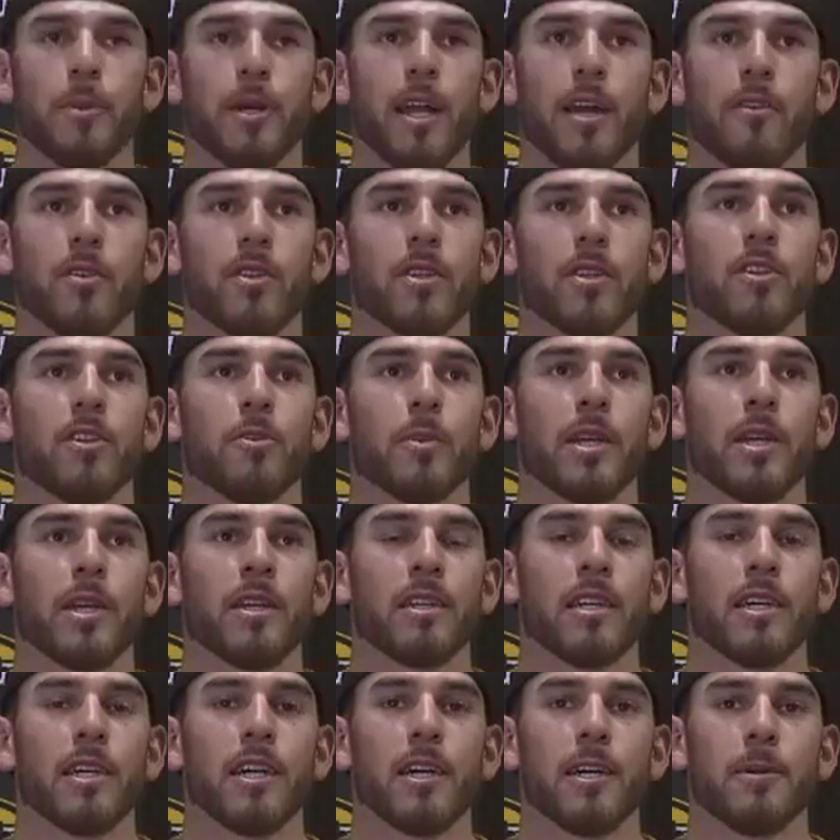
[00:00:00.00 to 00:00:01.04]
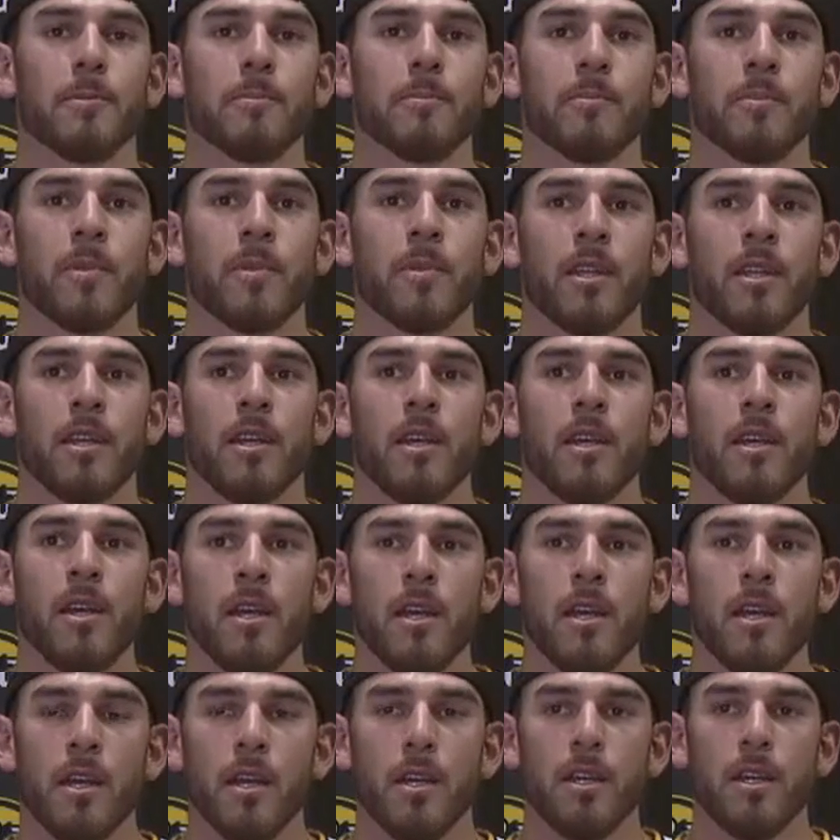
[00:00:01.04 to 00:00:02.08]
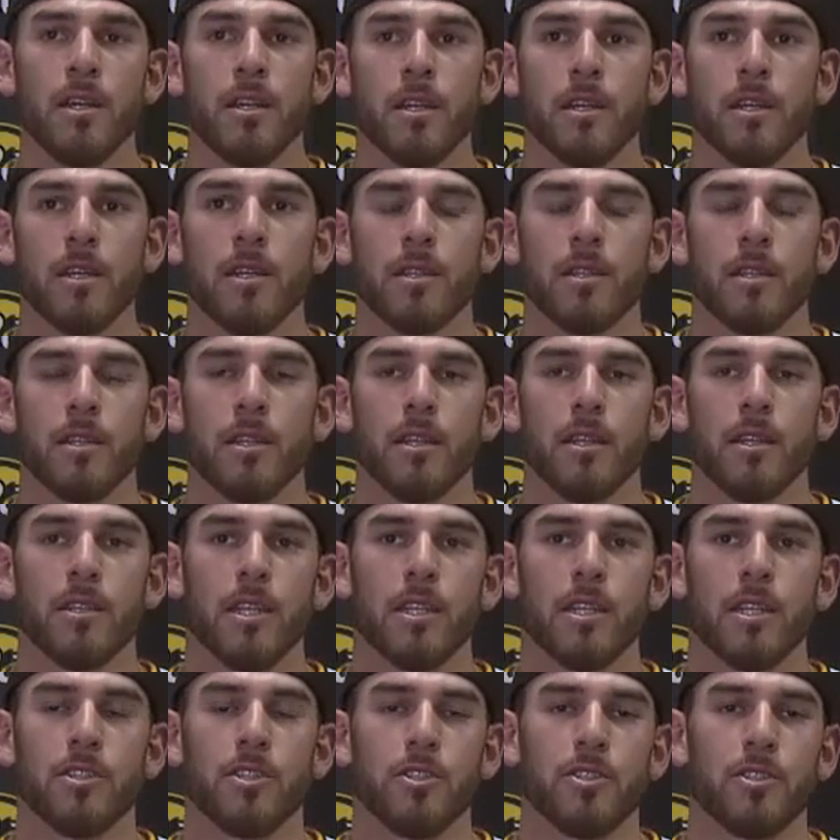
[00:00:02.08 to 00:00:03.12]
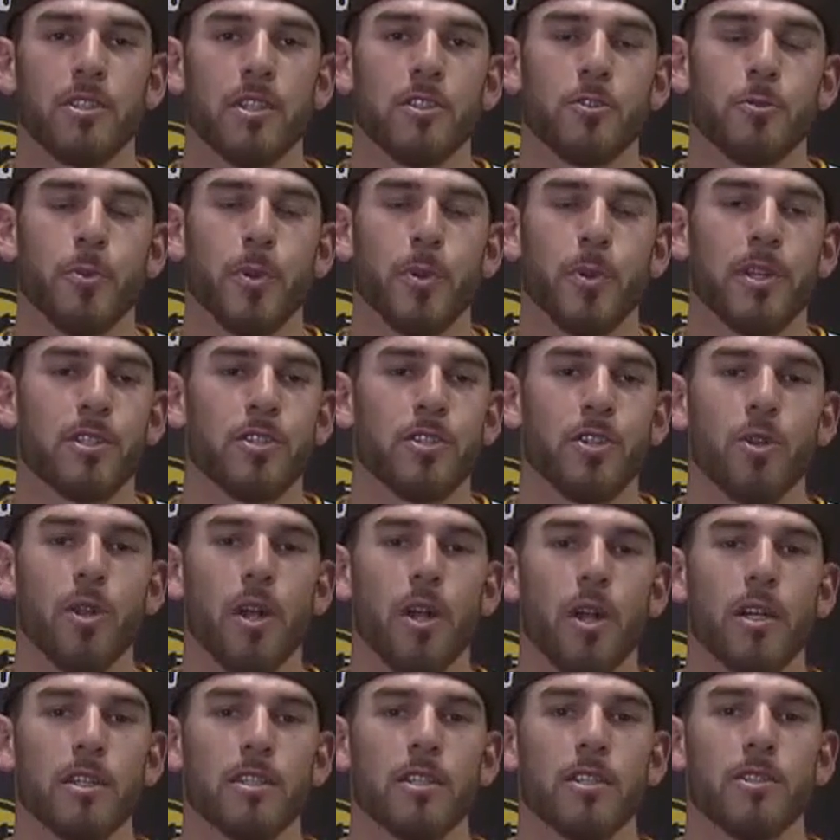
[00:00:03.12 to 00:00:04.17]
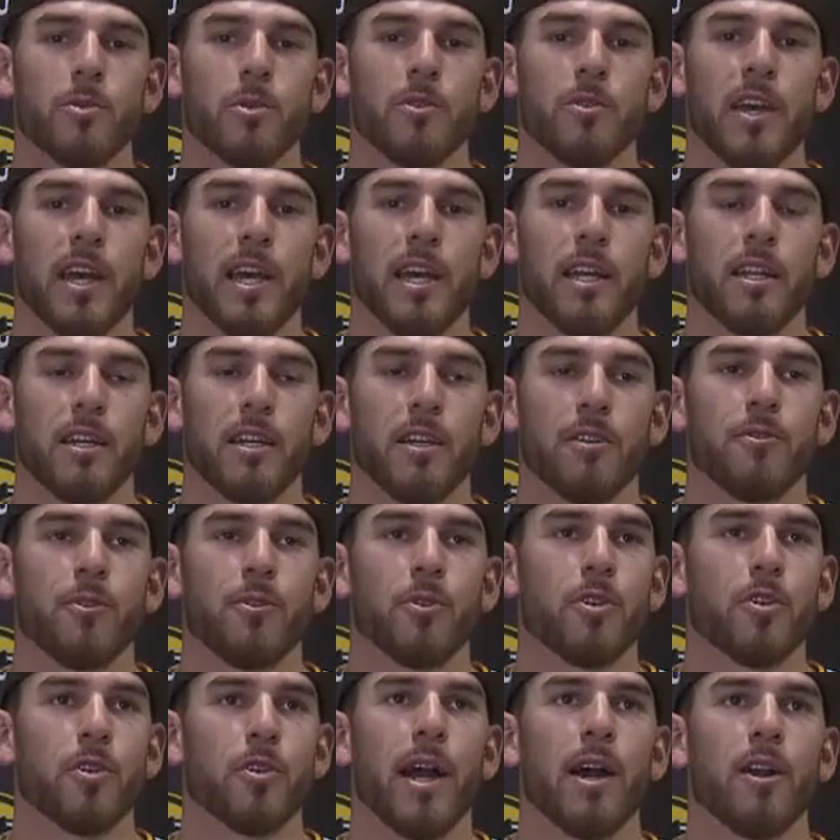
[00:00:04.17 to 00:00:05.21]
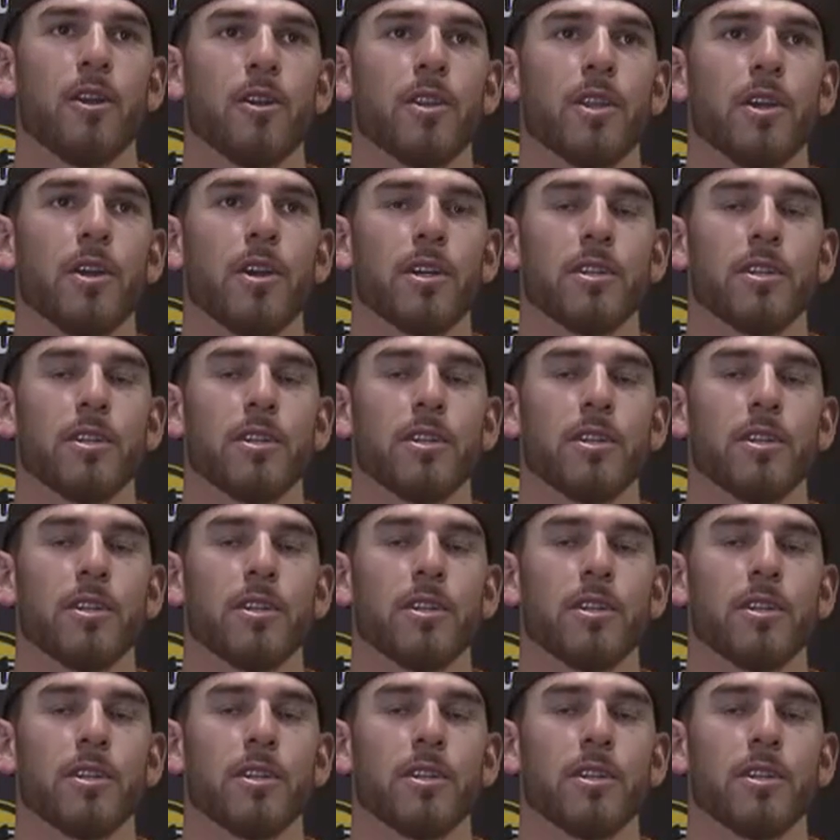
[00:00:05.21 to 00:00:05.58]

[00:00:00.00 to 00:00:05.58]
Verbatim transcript: Everything to me. Um... it's just, it's been so long since we've had like a full crowd in there.